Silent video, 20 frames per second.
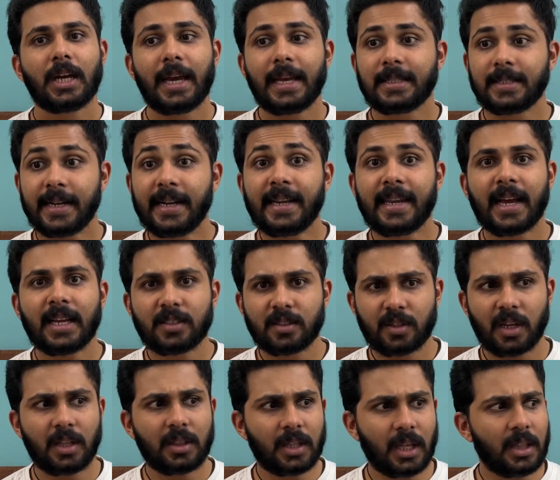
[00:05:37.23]
It's India's
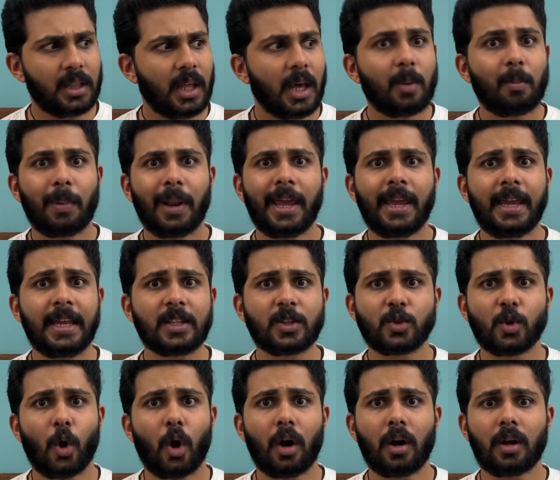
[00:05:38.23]
strength and they're playing. It's
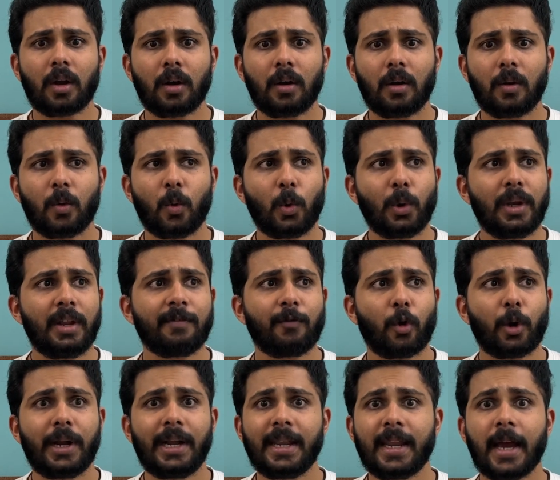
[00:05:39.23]
not only
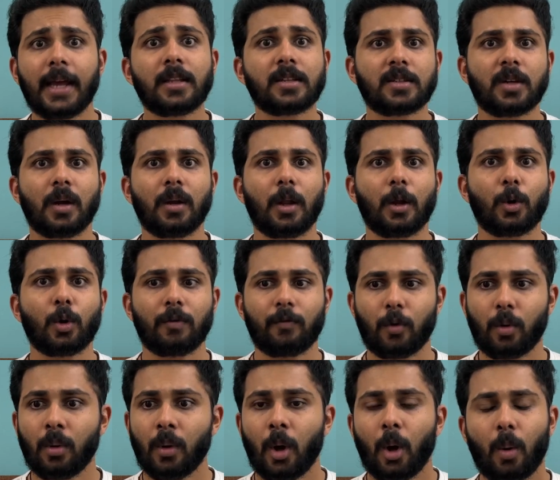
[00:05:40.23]
for India it's done.
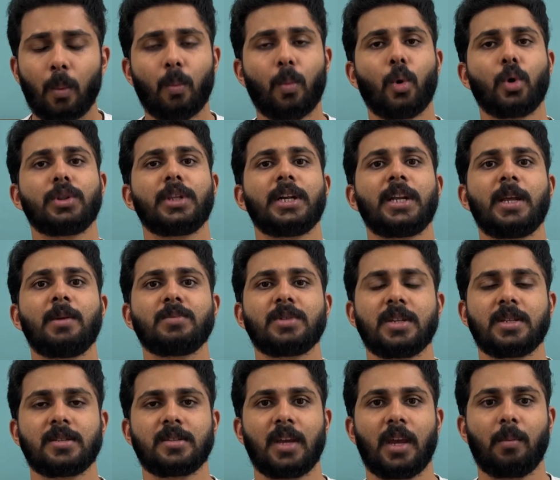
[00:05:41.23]
For both the teams
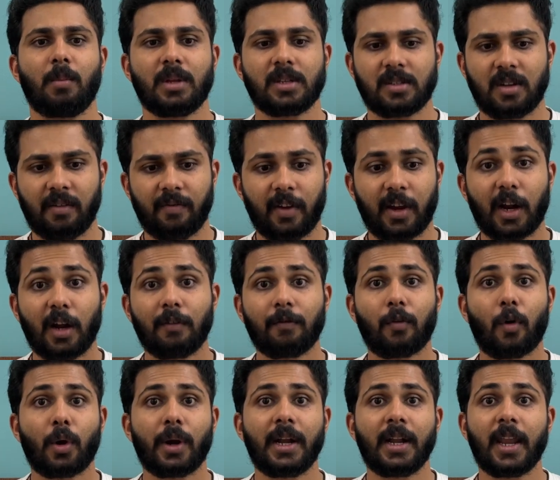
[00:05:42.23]
it's same. It's difficult
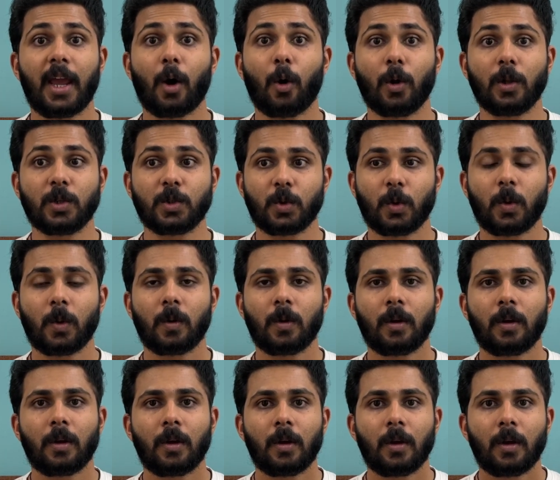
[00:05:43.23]
for India also.
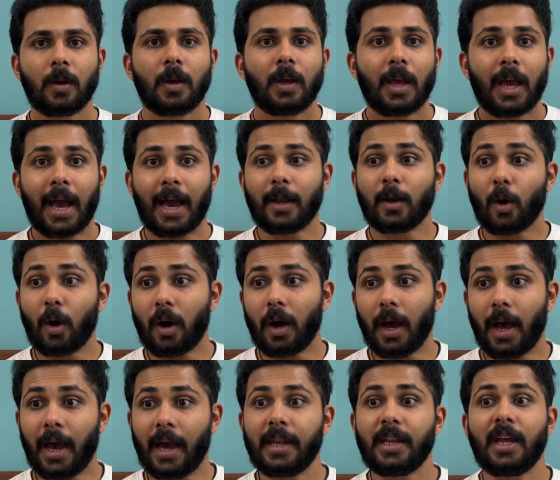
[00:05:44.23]
And
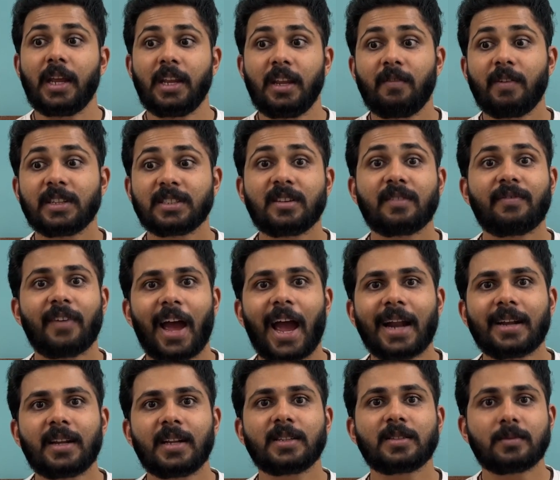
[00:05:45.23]
anyways, the
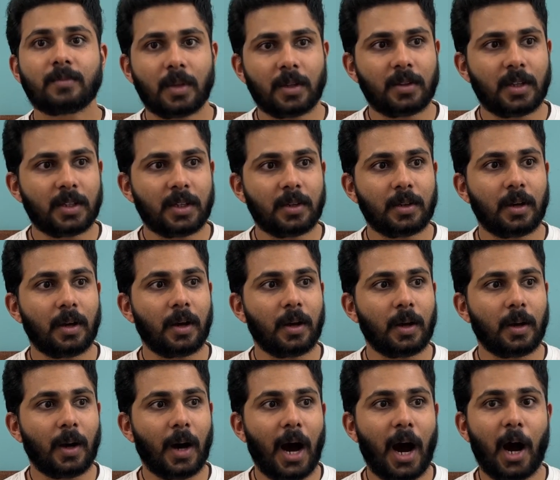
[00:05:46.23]
fact is
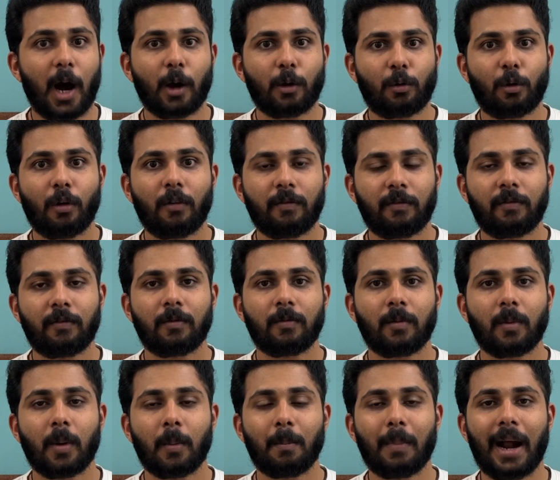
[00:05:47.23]
the art of
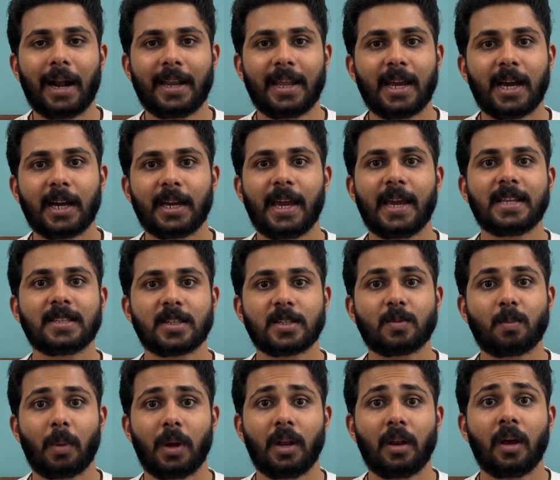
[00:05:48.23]
batting against the
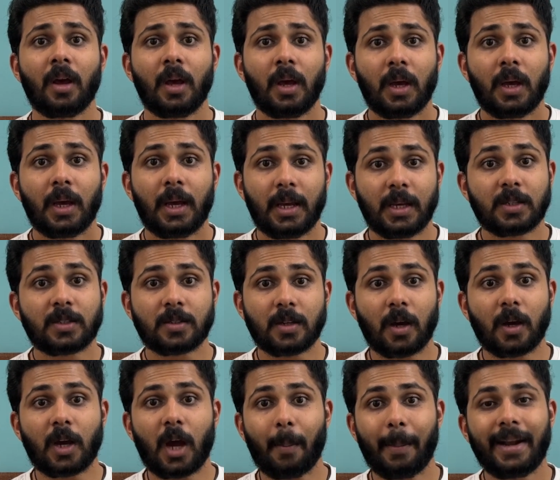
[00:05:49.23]
spin is
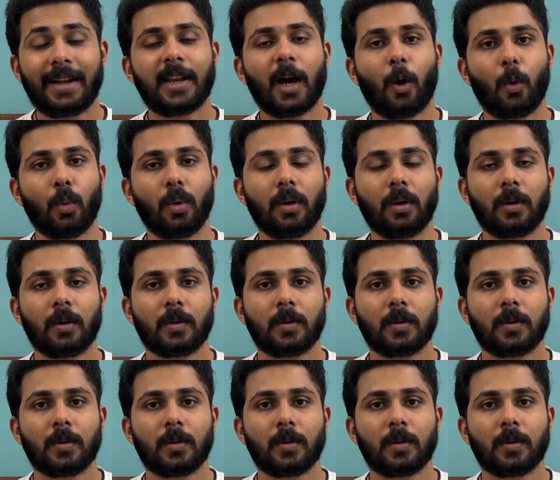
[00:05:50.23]
coming down.